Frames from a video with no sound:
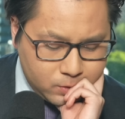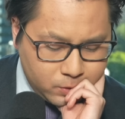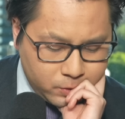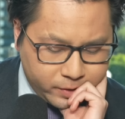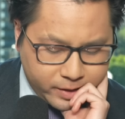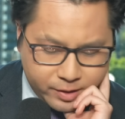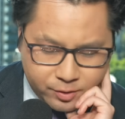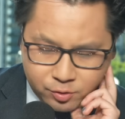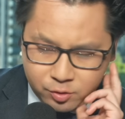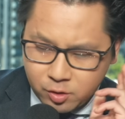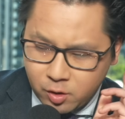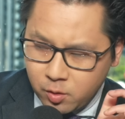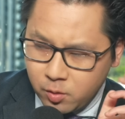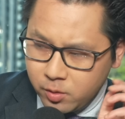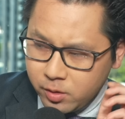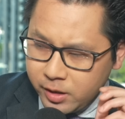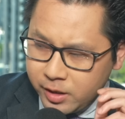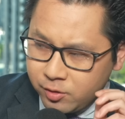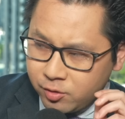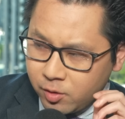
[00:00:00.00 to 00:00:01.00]
Okay,
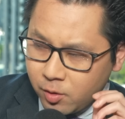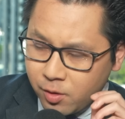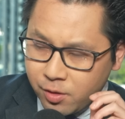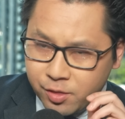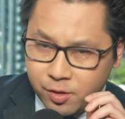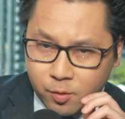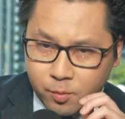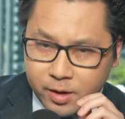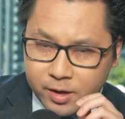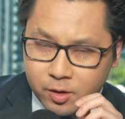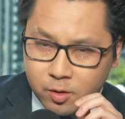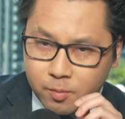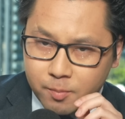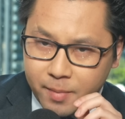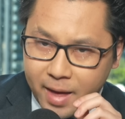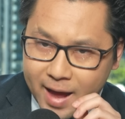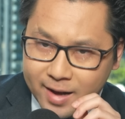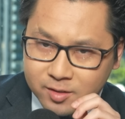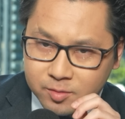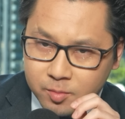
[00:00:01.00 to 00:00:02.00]
so is there a theoretical
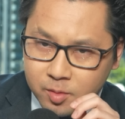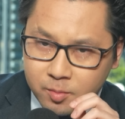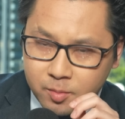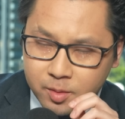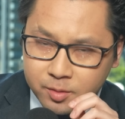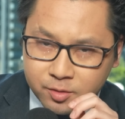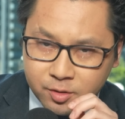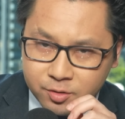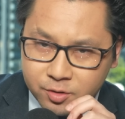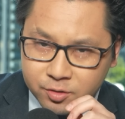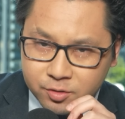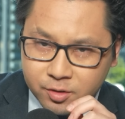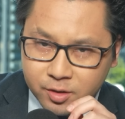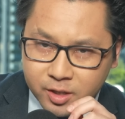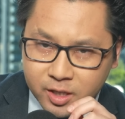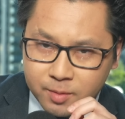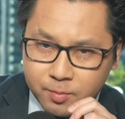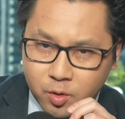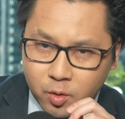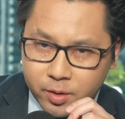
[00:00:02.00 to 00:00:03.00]
maximum? Is it just going
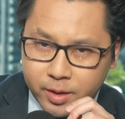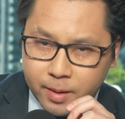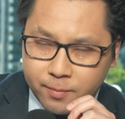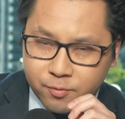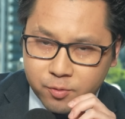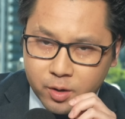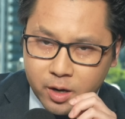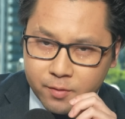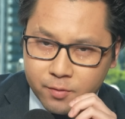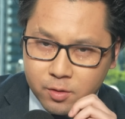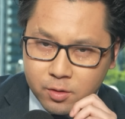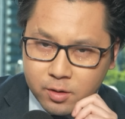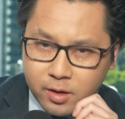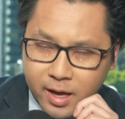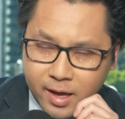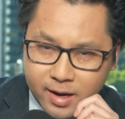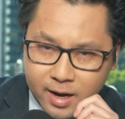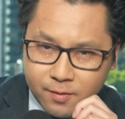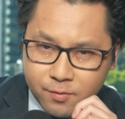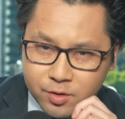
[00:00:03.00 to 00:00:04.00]
to keep going up forever
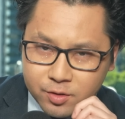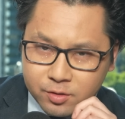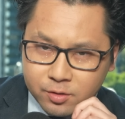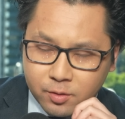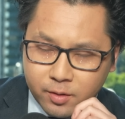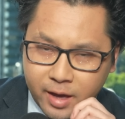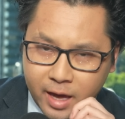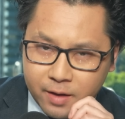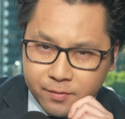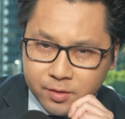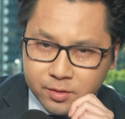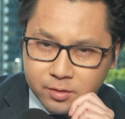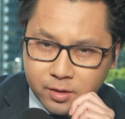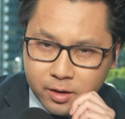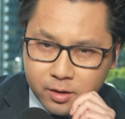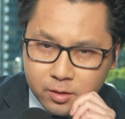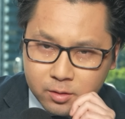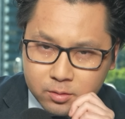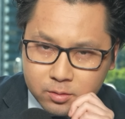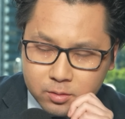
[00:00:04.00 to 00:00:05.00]
at every single halving
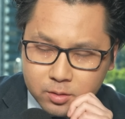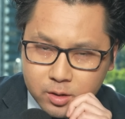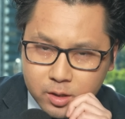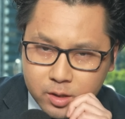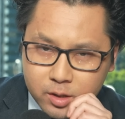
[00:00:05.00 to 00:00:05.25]
cycle?